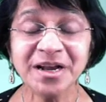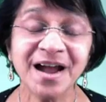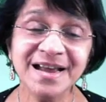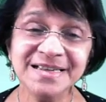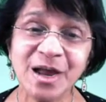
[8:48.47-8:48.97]

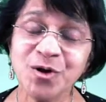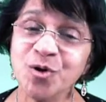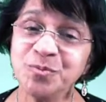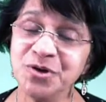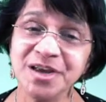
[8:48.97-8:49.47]
Well guys, I
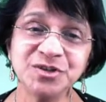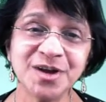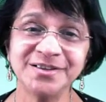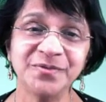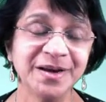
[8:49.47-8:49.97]
hope you
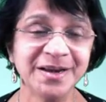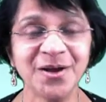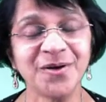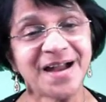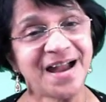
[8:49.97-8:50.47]
enjoyed the
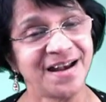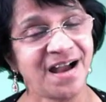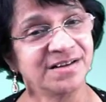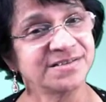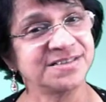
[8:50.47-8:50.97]
video,
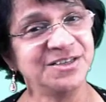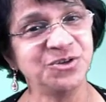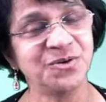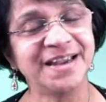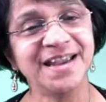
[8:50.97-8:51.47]
and I'll
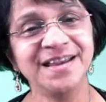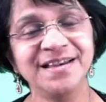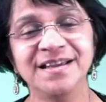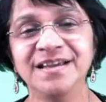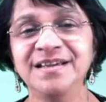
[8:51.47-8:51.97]
see you
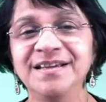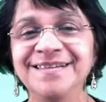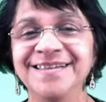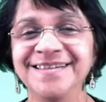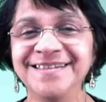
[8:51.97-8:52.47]
again
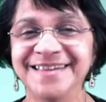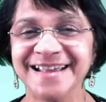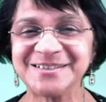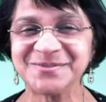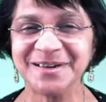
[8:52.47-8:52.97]

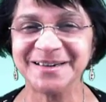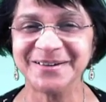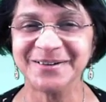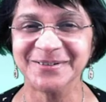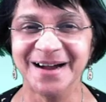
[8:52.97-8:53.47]
in next
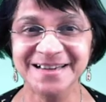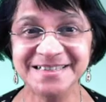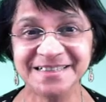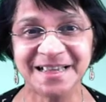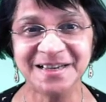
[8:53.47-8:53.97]
video.
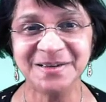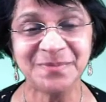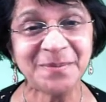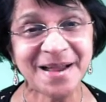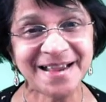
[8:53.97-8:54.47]
Until
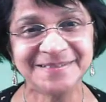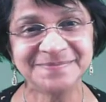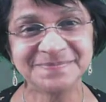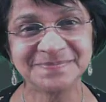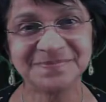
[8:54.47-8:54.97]
then, bye
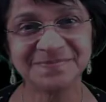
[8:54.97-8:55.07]
bye.